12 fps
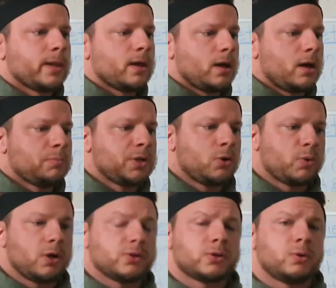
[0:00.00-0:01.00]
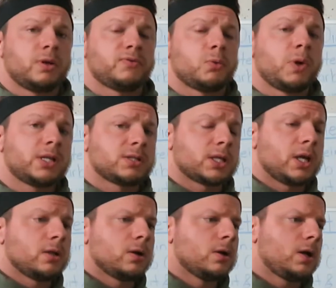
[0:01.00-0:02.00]
We also lifted weights
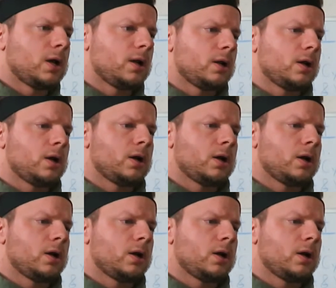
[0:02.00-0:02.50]
together, and